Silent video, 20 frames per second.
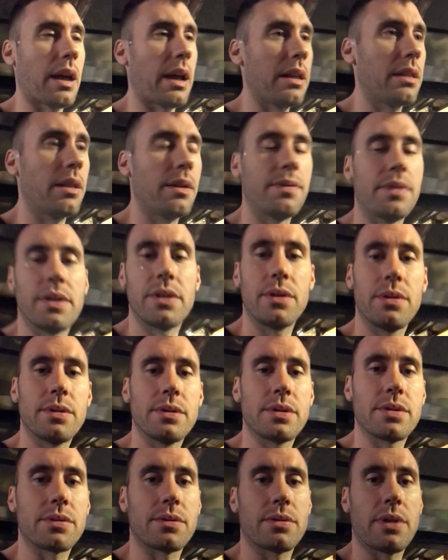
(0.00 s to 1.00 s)
I love the
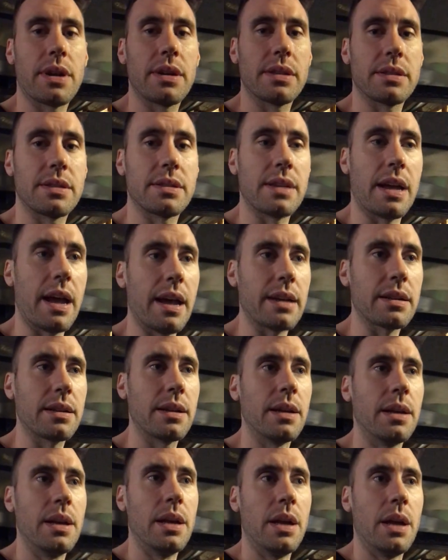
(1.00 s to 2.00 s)
newest, greatest
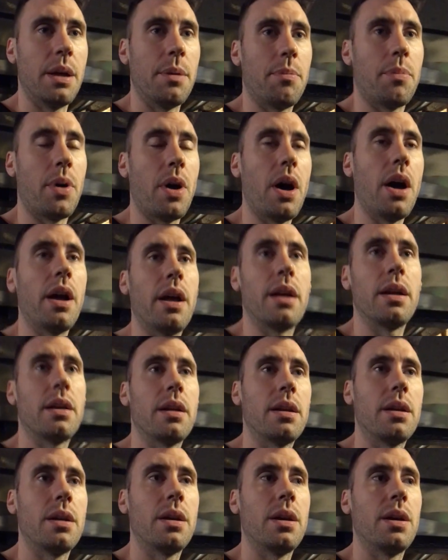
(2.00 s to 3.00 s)
tech, but
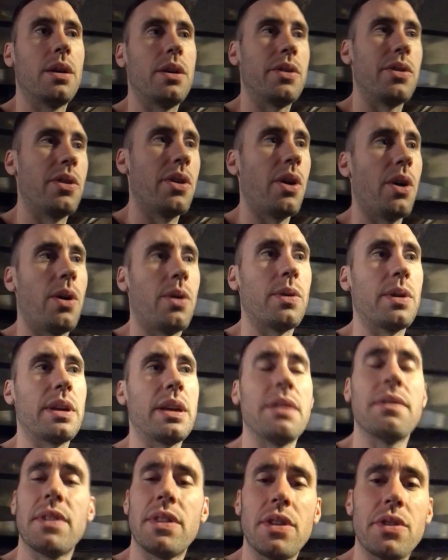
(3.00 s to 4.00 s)
you know,
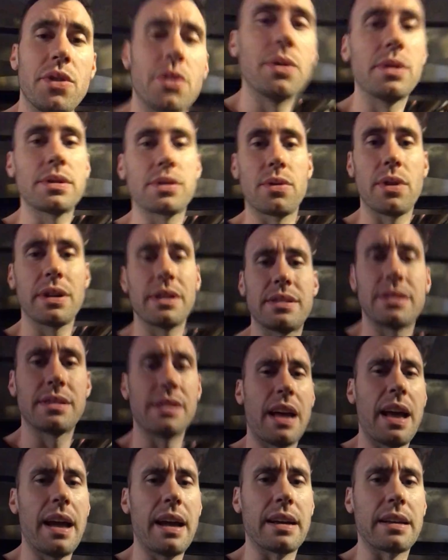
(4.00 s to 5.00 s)
even the newest,
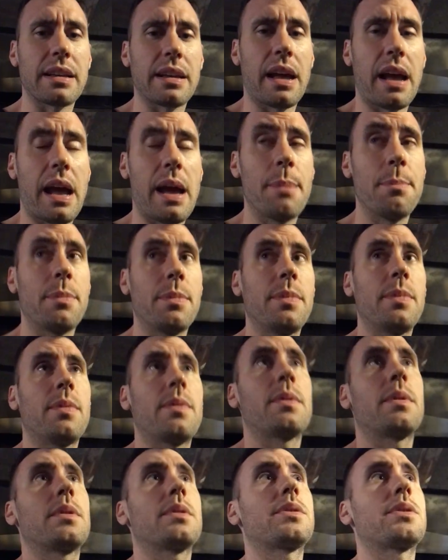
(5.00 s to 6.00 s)
greatest tech, I'm
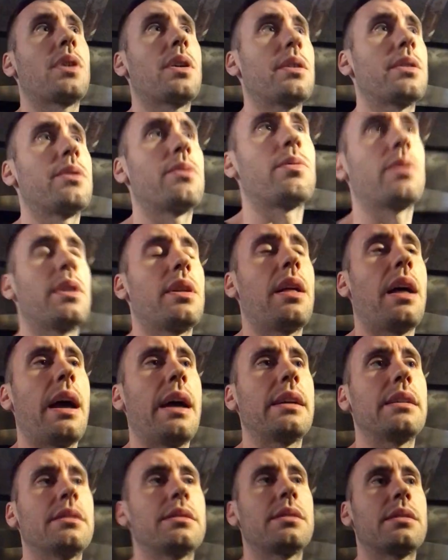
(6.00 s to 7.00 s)
starting to
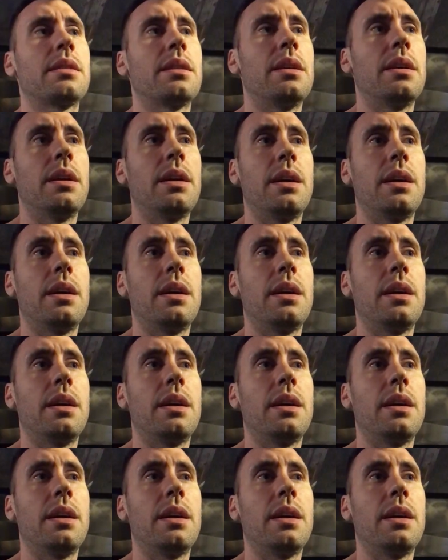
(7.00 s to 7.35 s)
realize,